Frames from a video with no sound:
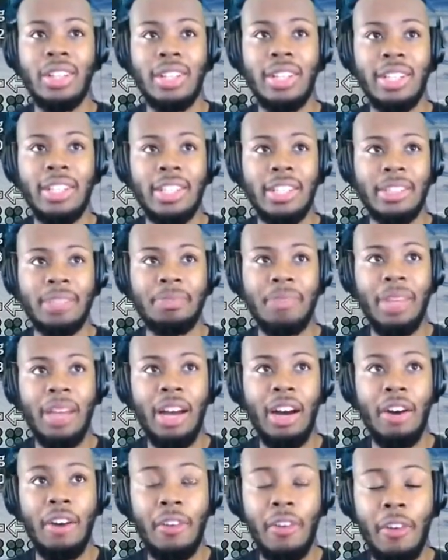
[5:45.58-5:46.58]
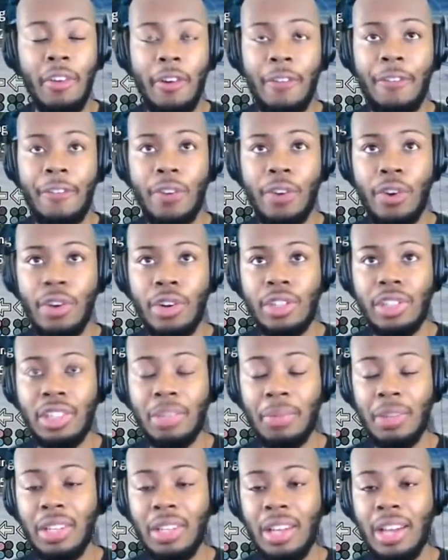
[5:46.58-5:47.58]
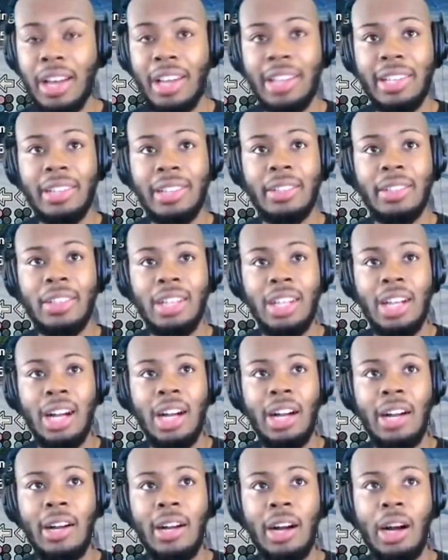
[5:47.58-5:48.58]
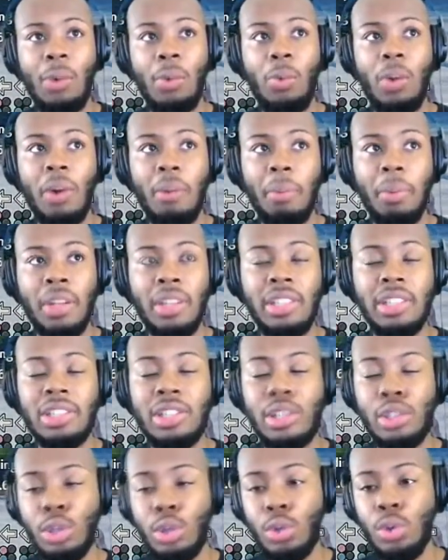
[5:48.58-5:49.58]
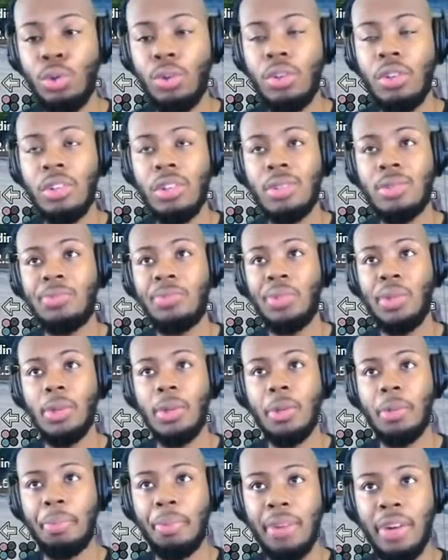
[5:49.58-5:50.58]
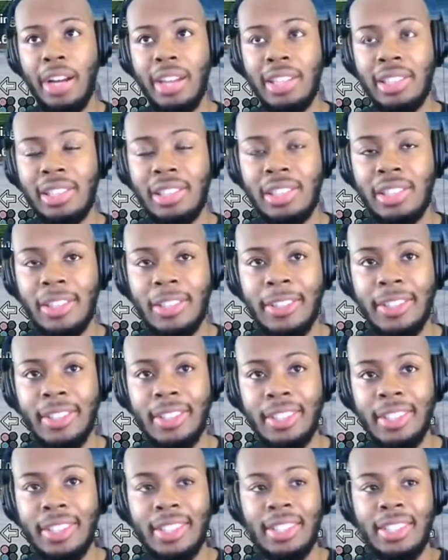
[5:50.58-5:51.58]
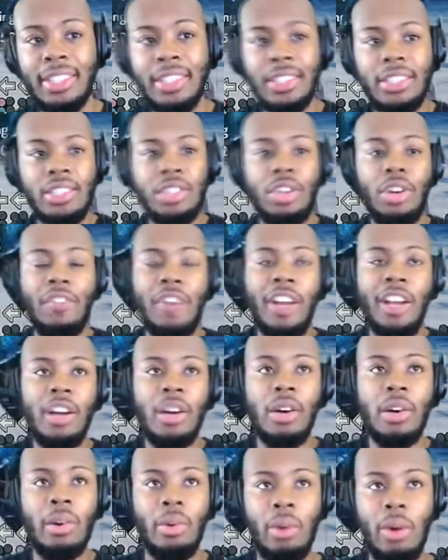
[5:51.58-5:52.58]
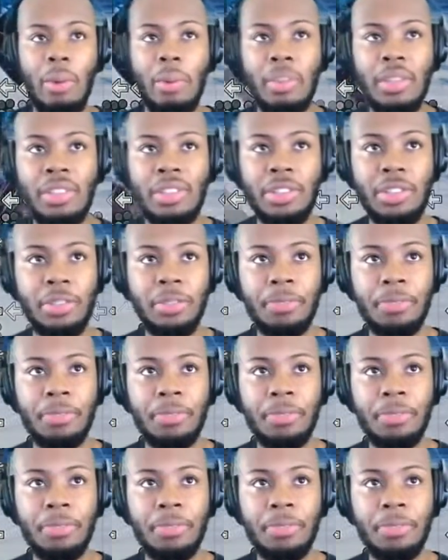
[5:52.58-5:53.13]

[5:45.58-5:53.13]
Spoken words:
Now, for something like a 1 plus 2, you would press. So if I go on 1 plus 2